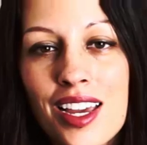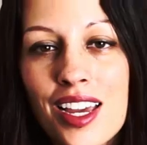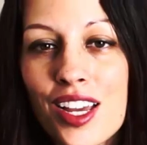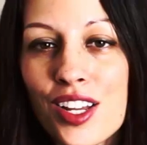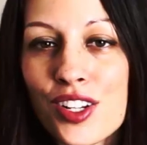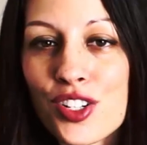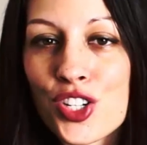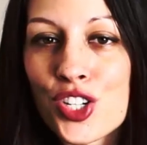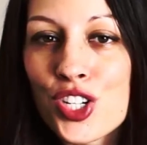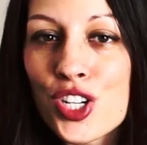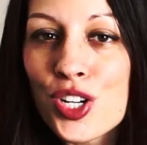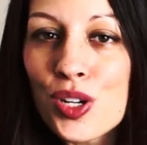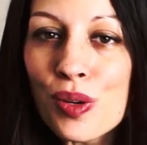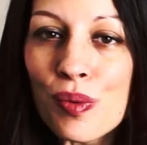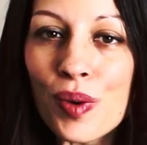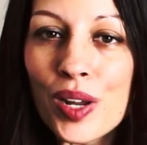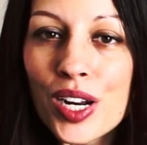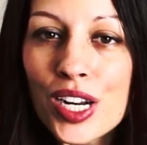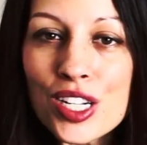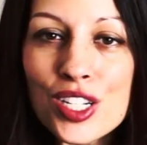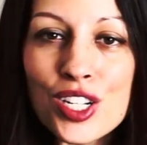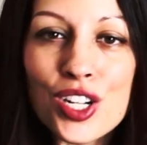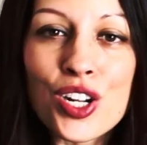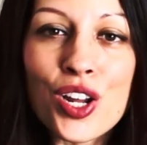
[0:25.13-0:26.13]
and she
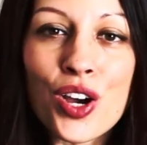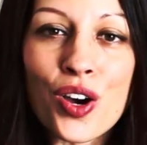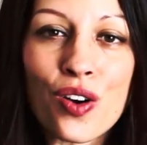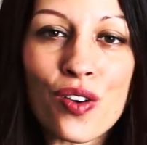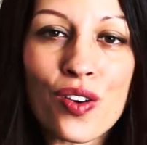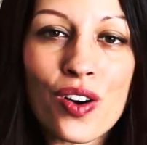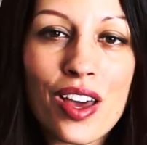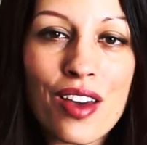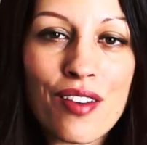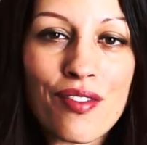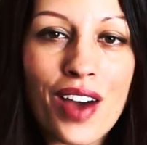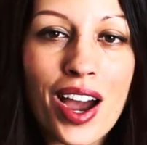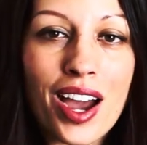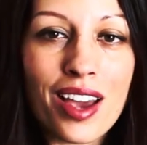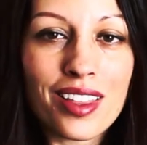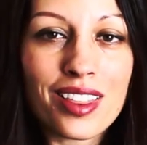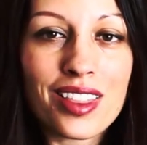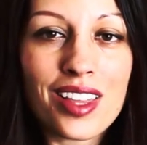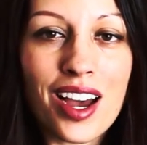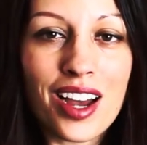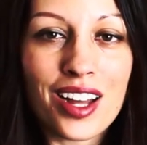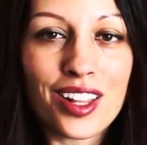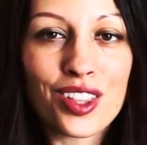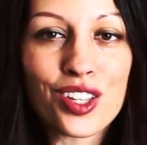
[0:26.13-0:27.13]
wanted to know if I
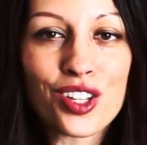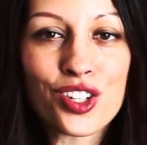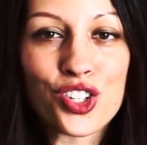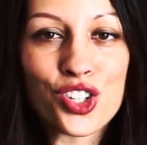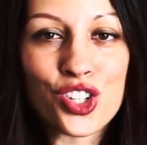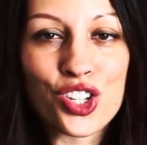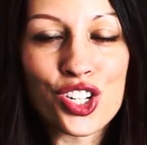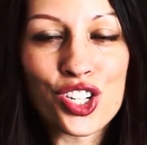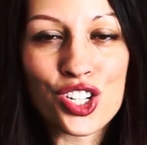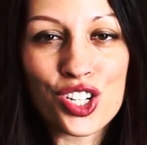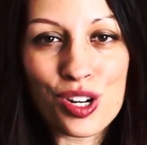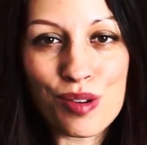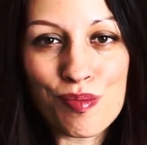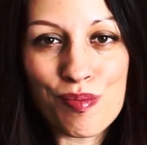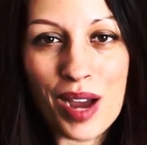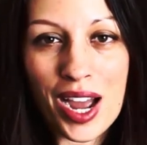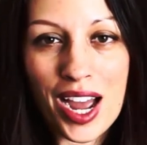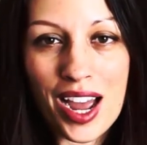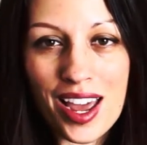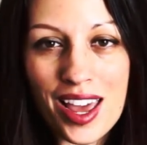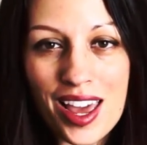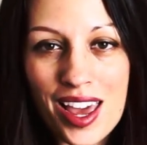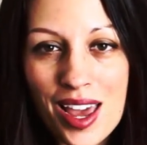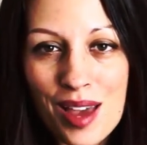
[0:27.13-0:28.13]
thought she should buy